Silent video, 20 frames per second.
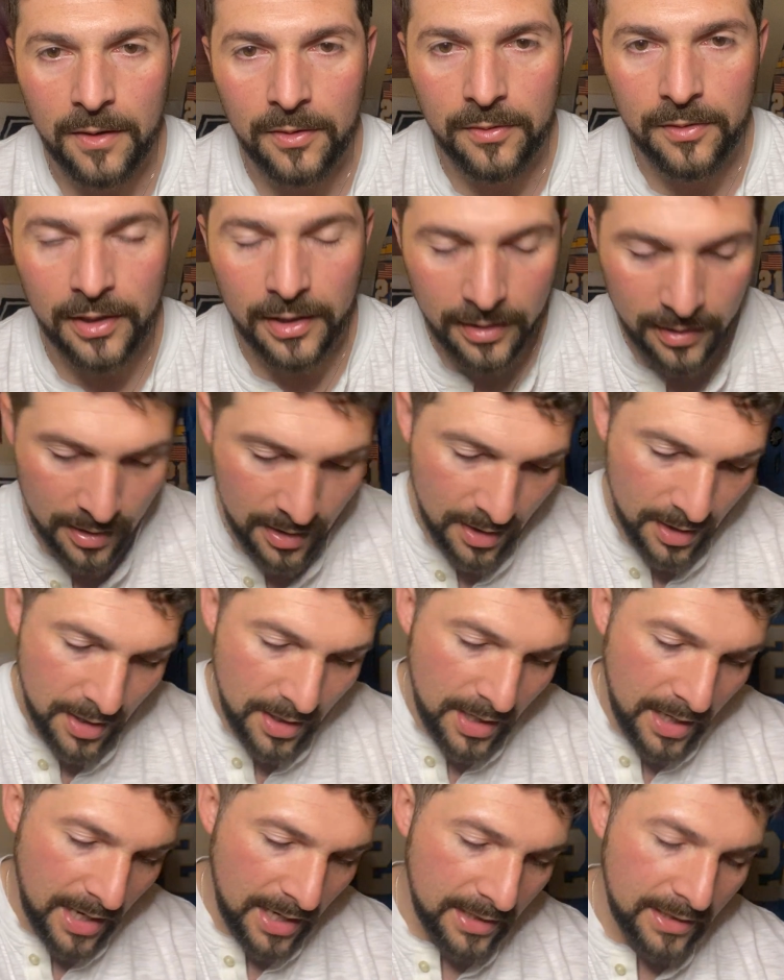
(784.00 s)
Okay?
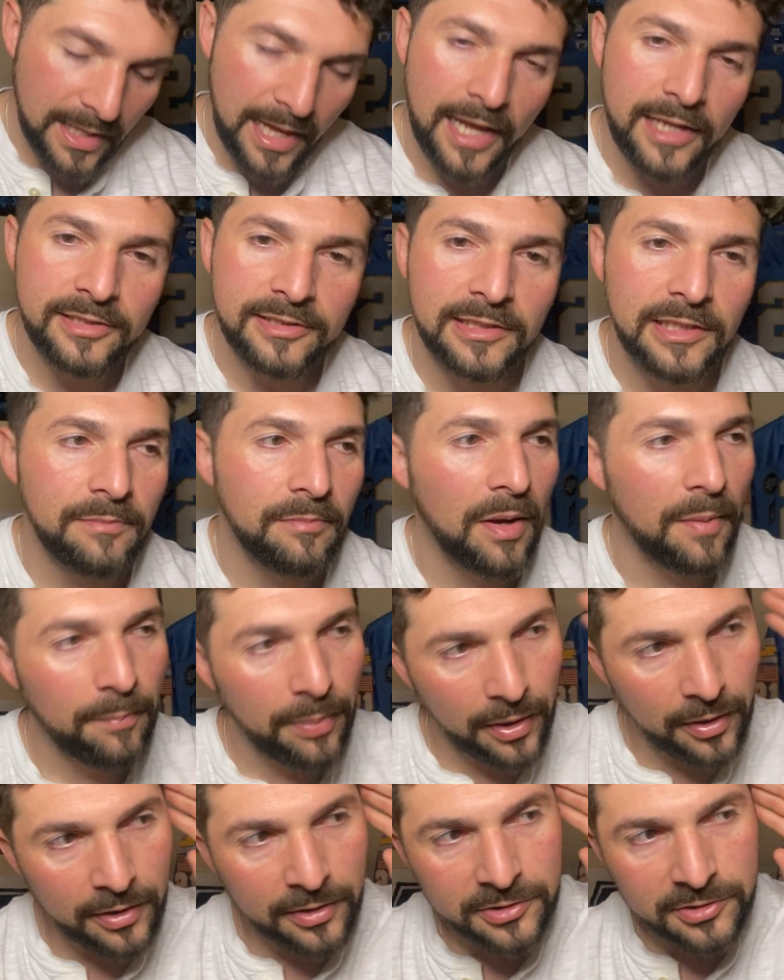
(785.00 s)
And lastly, my
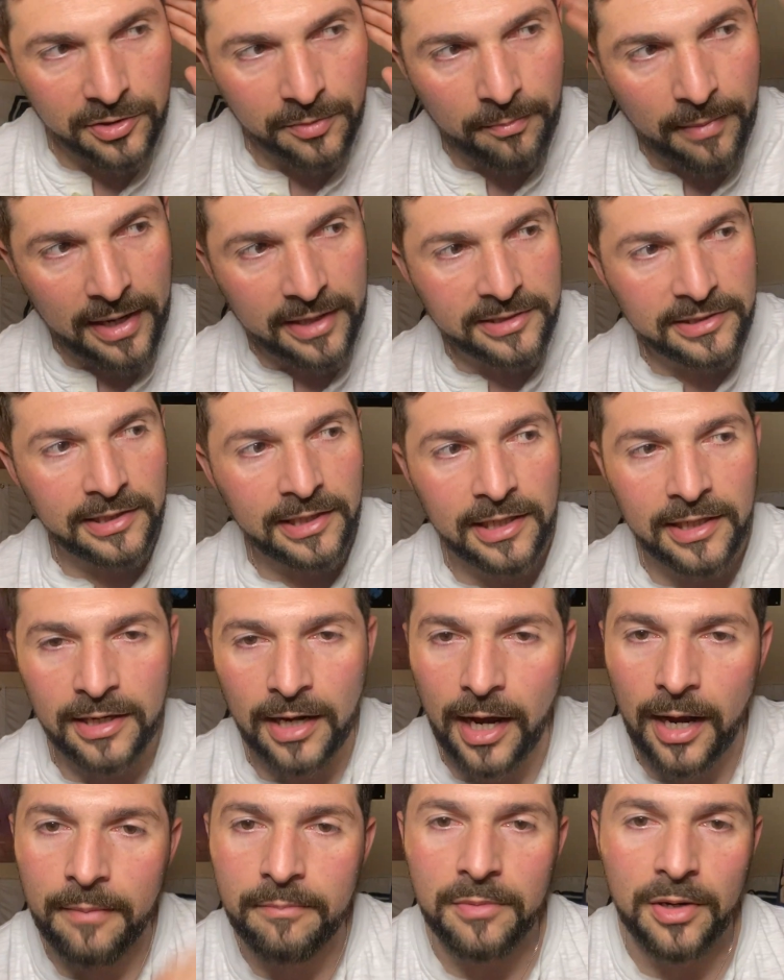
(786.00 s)
parents are Mexican.
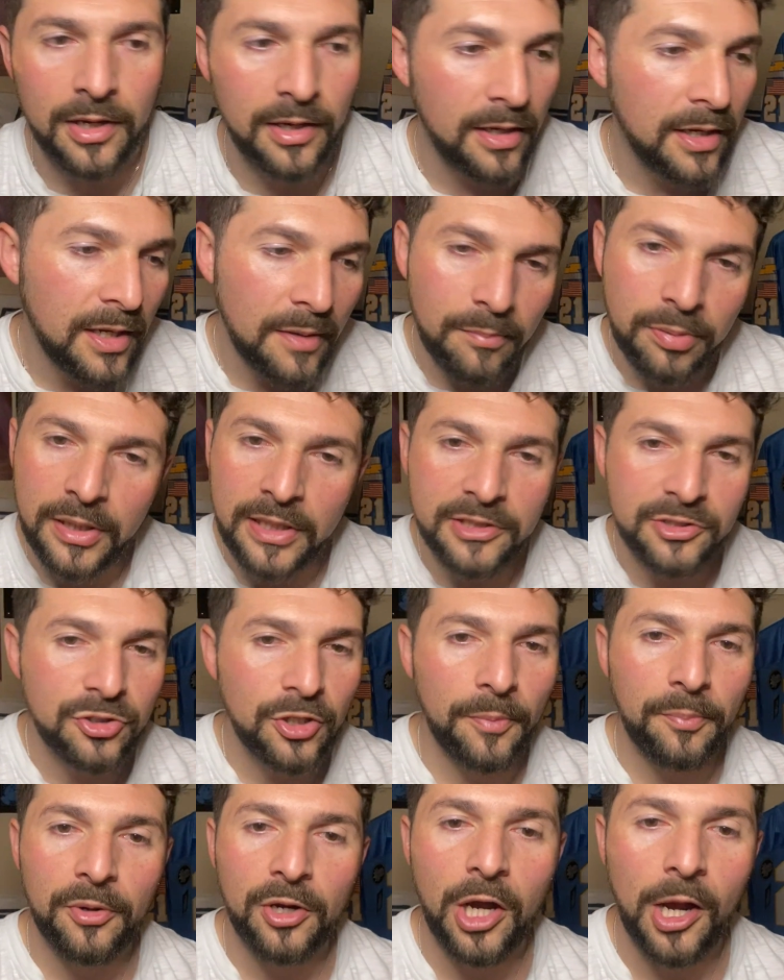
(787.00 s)
I'm not. Please
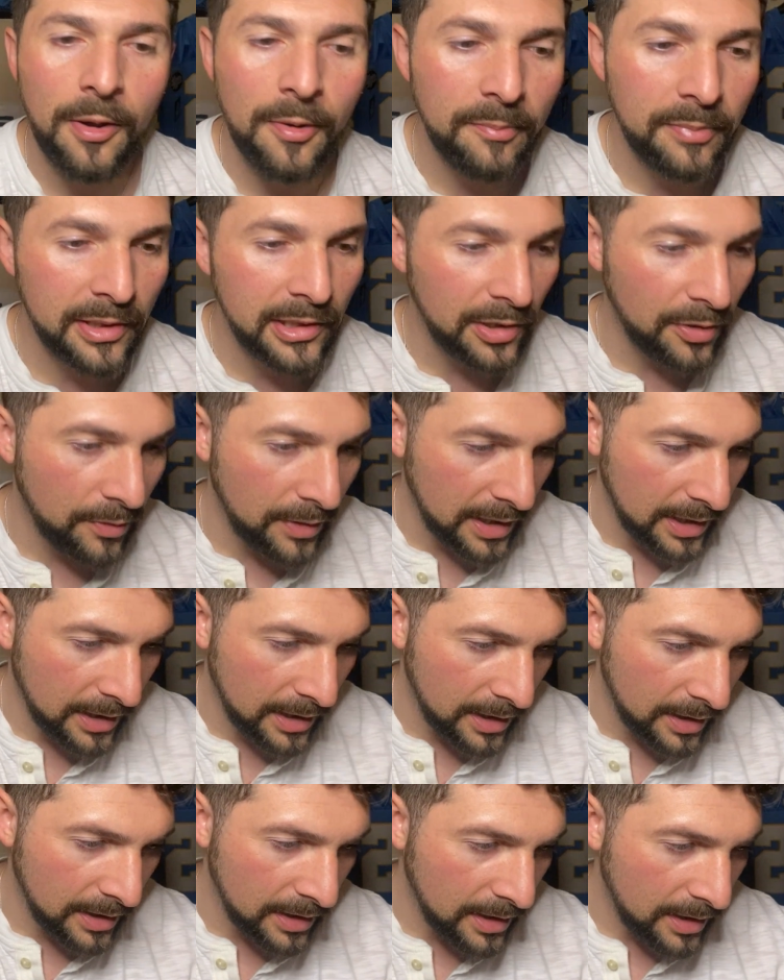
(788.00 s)
drop a comment below.
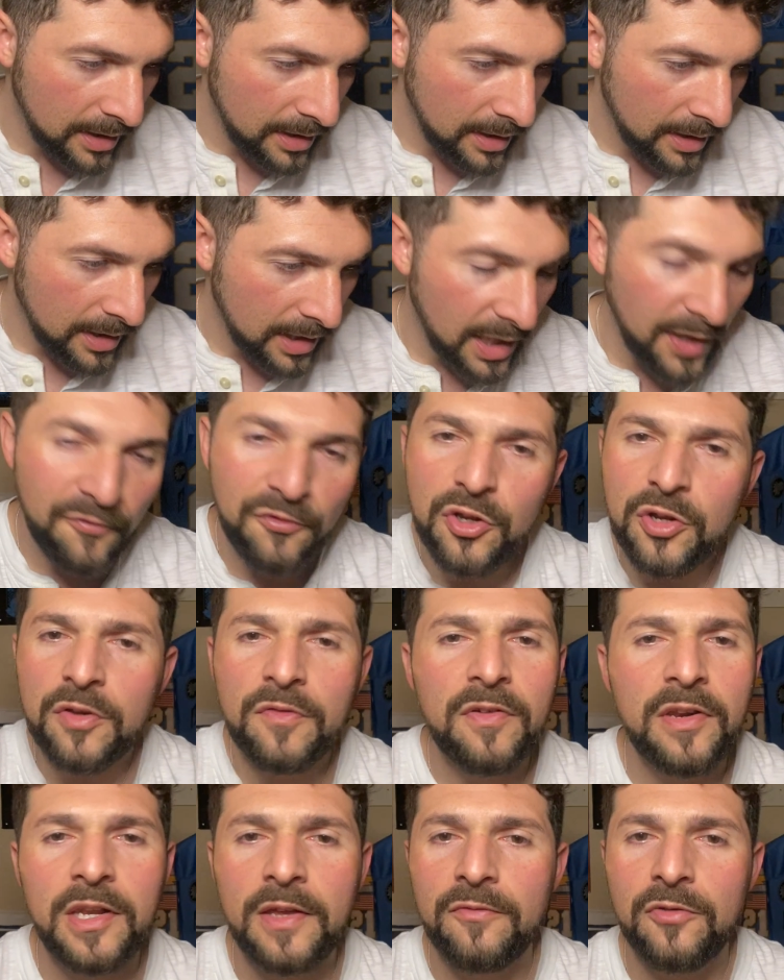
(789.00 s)
And if
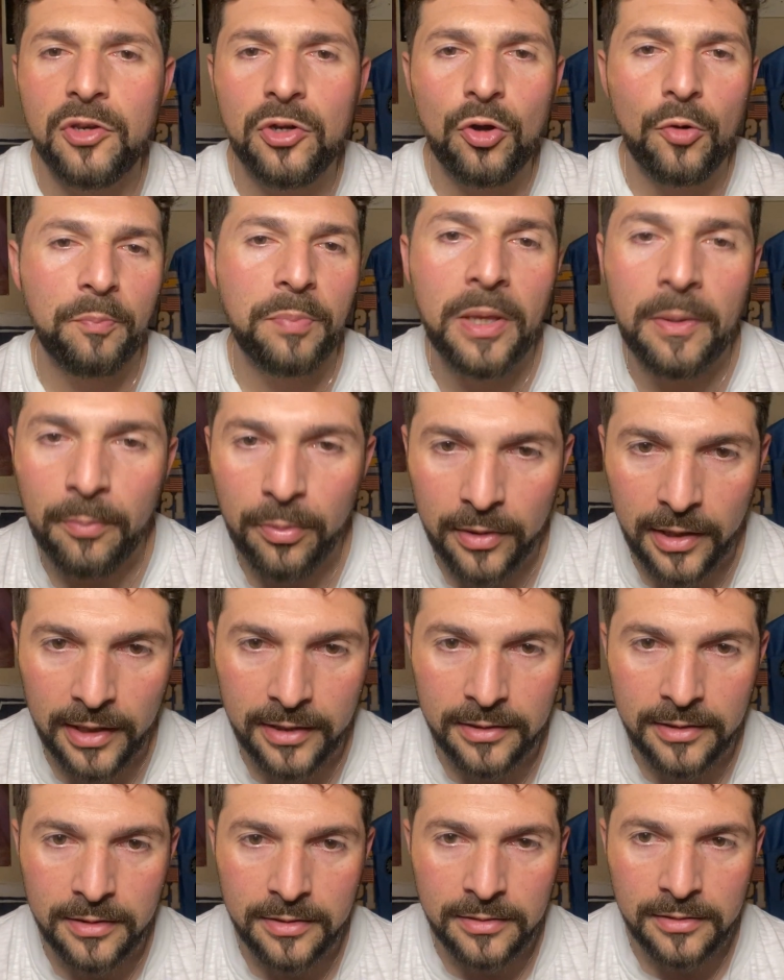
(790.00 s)
you know people
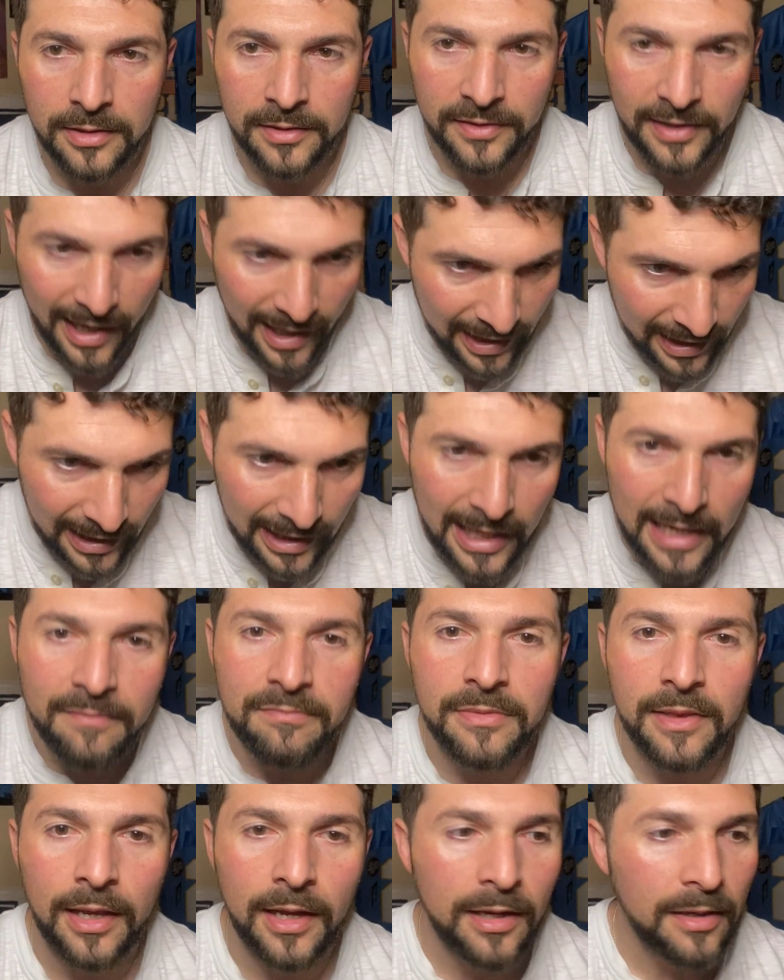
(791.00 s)
like this that
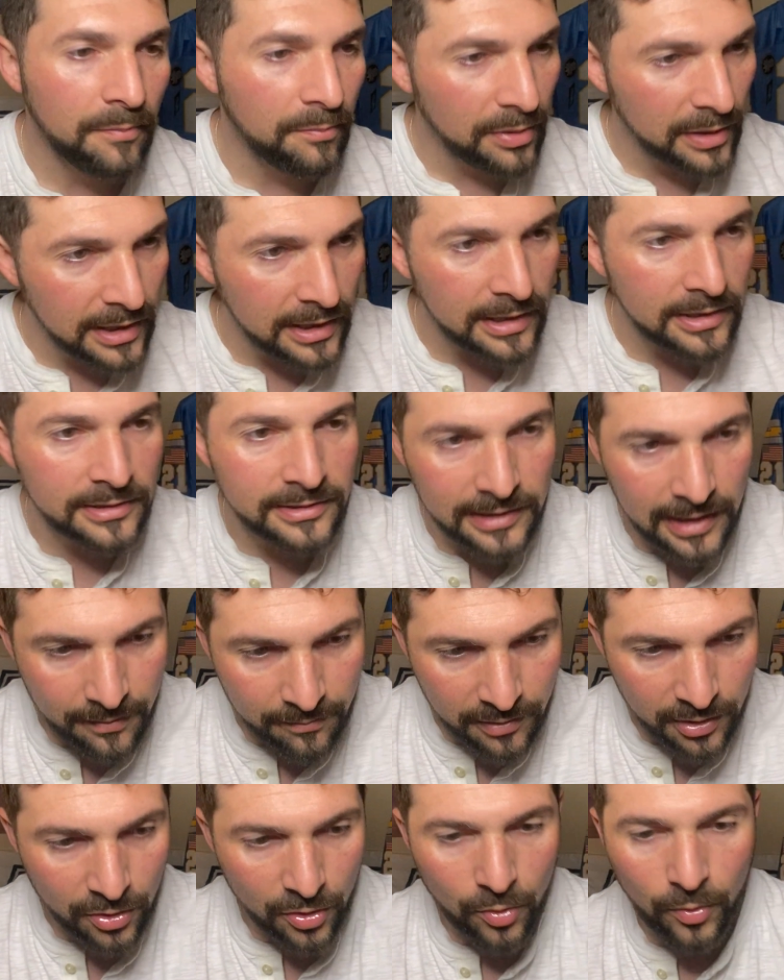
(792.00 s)
claim that, please let
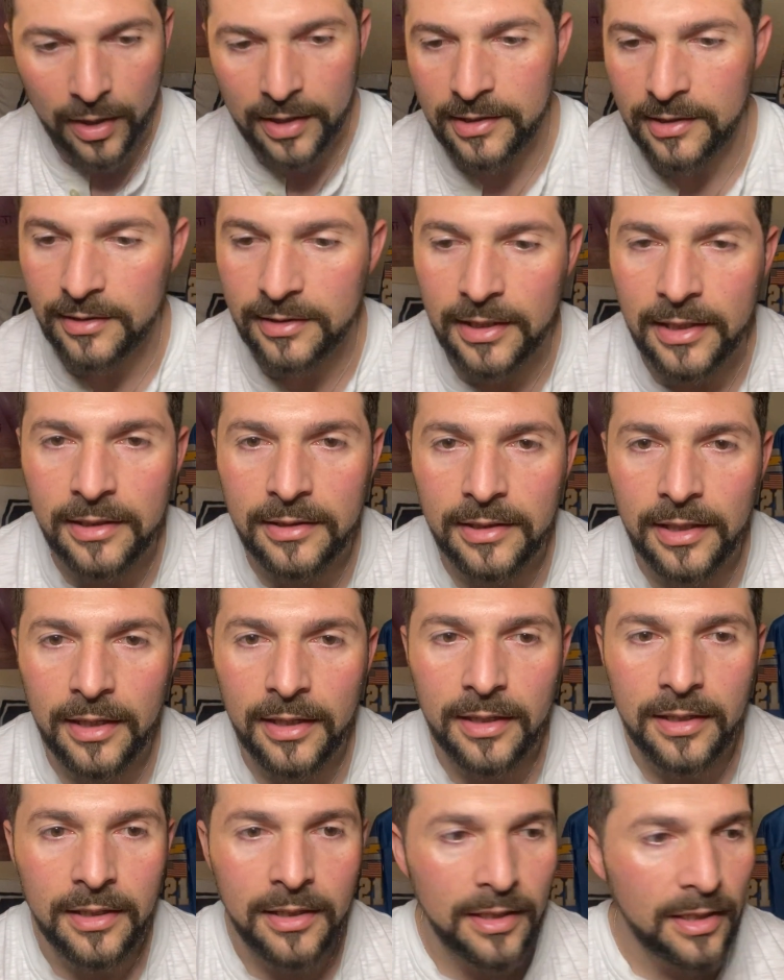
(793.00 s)
me know why they think
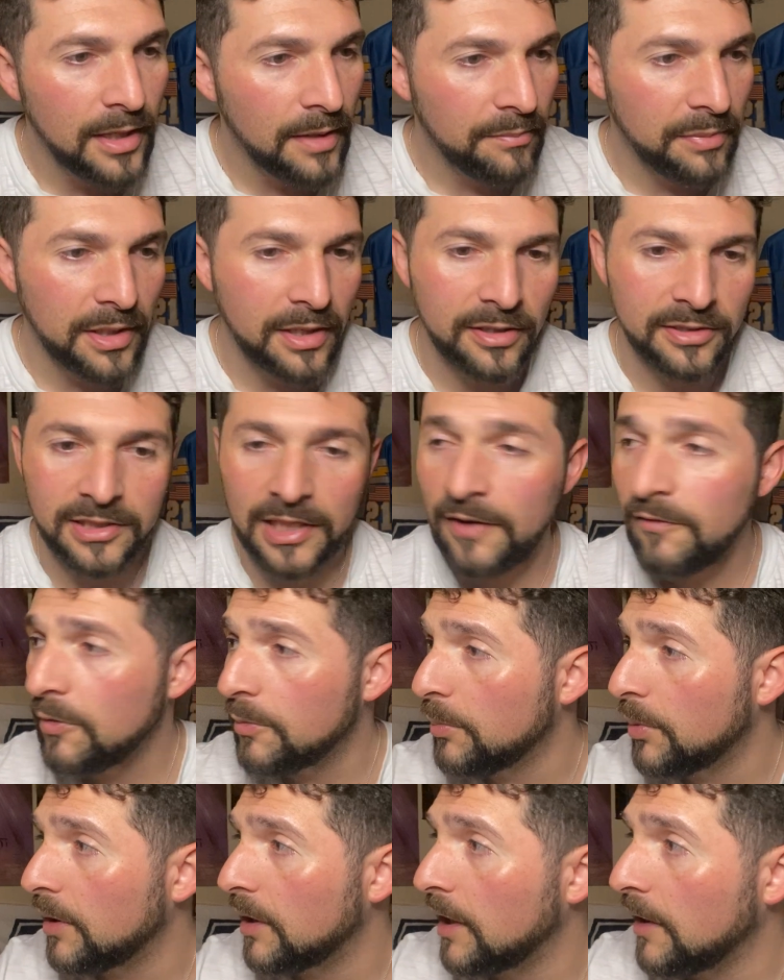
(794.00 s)
that. Because
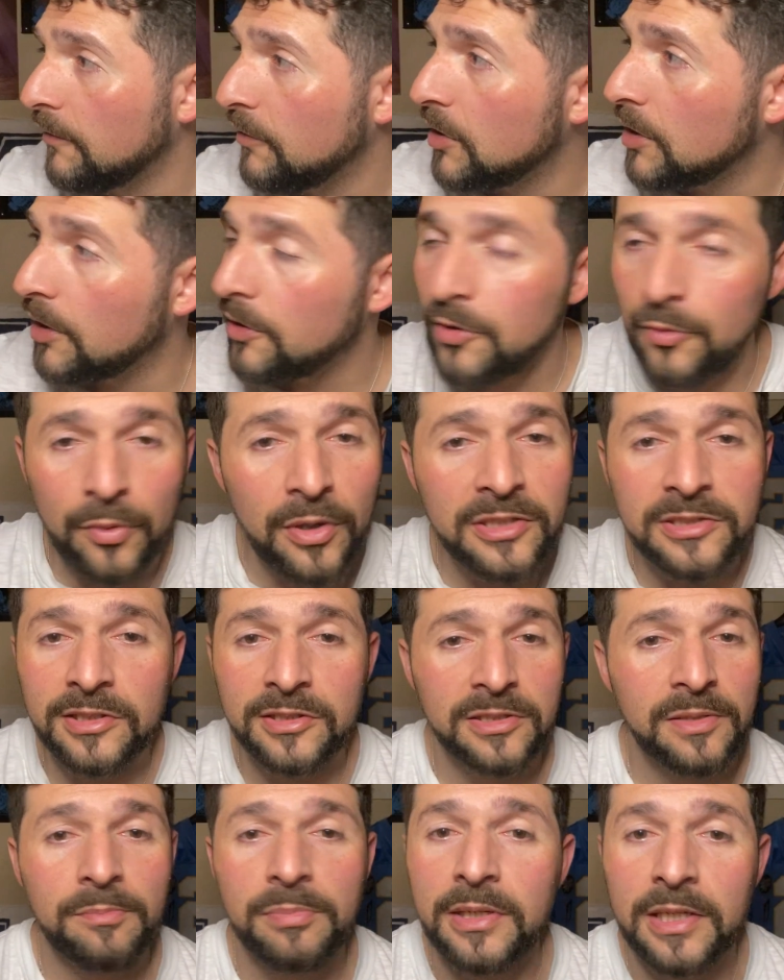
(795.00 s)
every other race
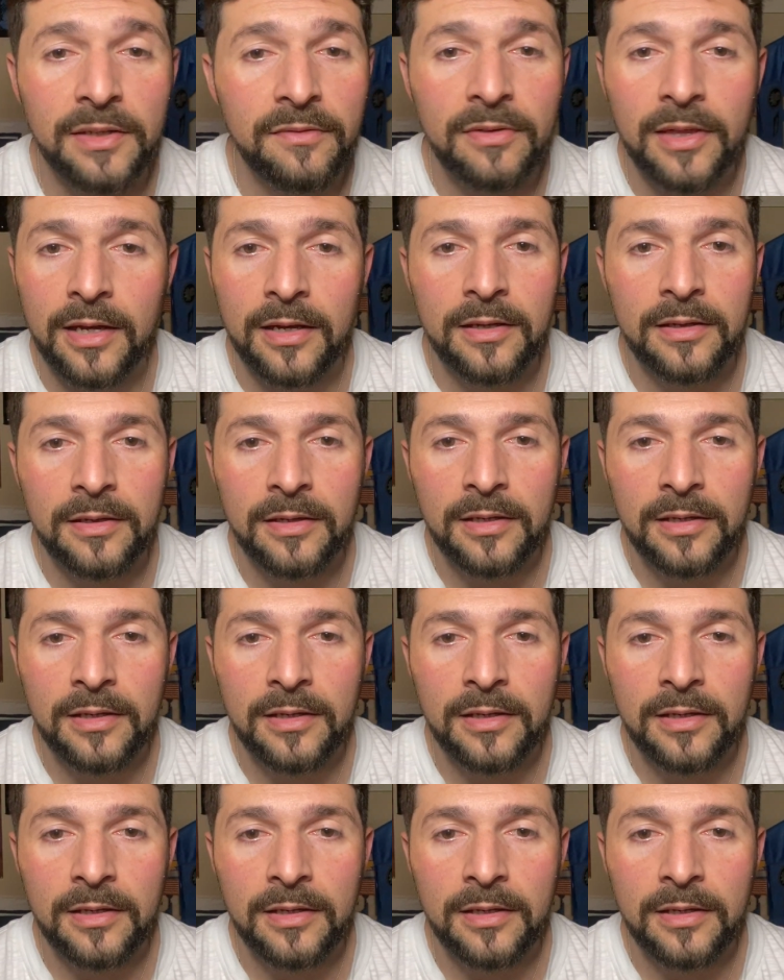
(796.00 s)
doesn't believe that.